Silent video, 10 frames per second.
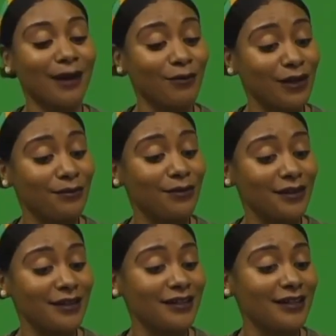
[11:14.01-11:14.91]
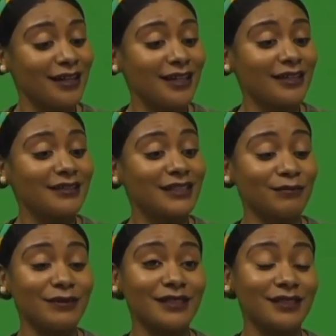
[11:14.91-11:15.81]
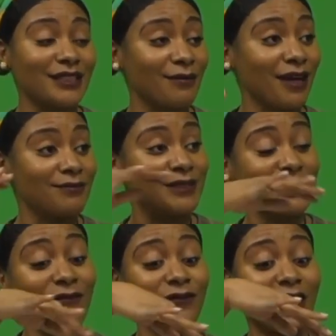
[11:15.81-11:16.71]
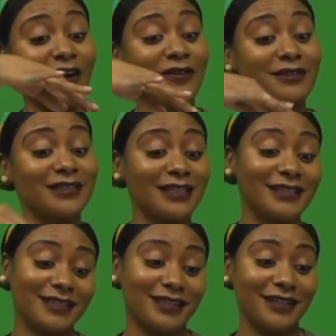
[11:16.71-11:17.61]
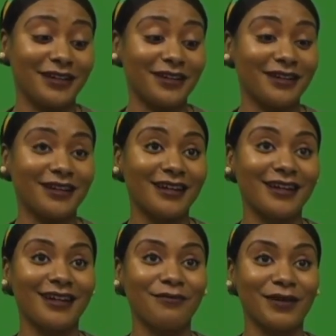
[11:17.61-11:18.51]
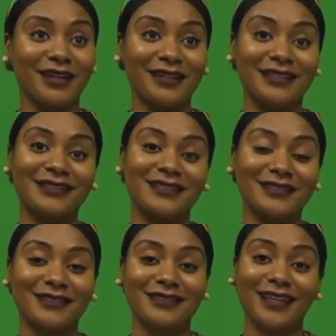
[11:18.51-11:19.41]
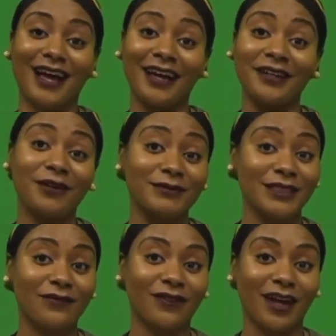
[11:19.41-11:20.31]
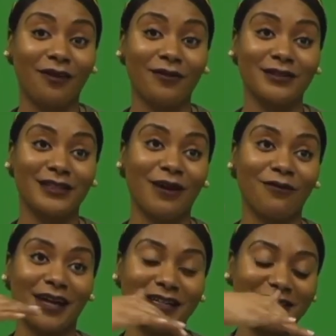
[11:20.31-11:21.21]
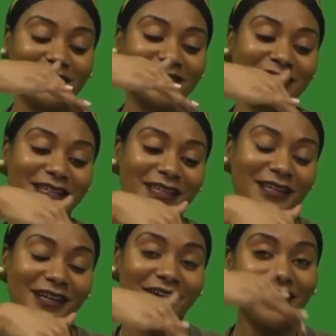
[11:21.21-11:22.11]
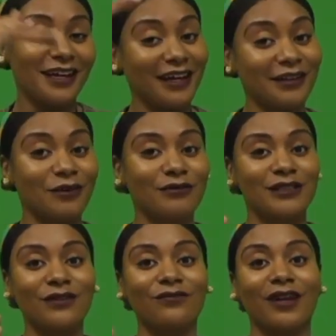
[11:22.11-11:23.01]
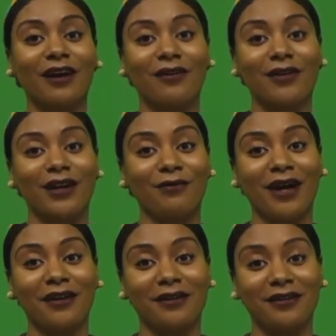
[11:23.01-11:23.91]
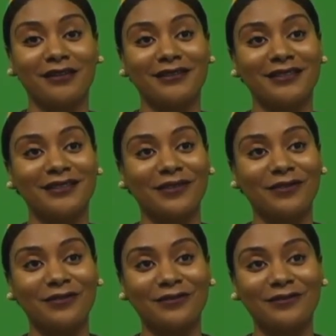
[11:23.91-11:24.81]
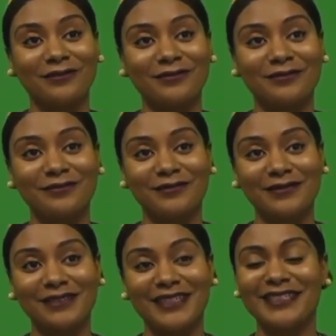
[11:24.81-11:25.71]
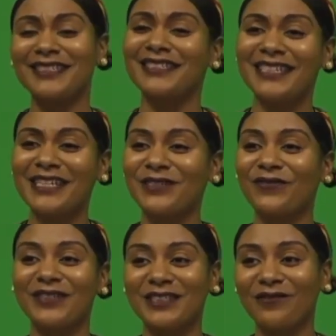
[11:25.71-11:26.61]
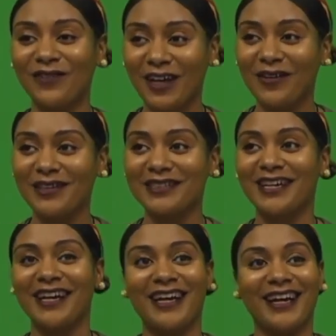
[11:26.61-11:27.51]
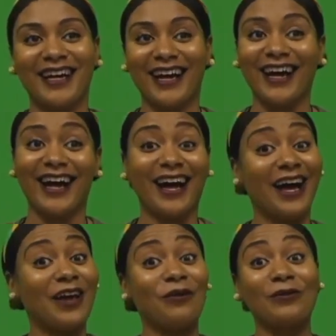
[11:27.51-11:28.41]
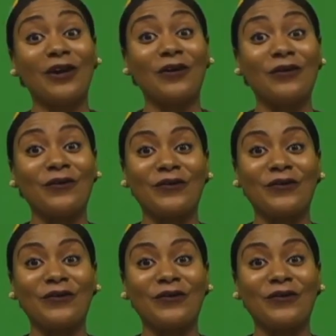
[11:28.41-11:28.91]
going to put some sunflower seeds in here because I love sunflowers and I would like to see a little sunflower come out of here. So, is this the season for sunflowers? I don't know.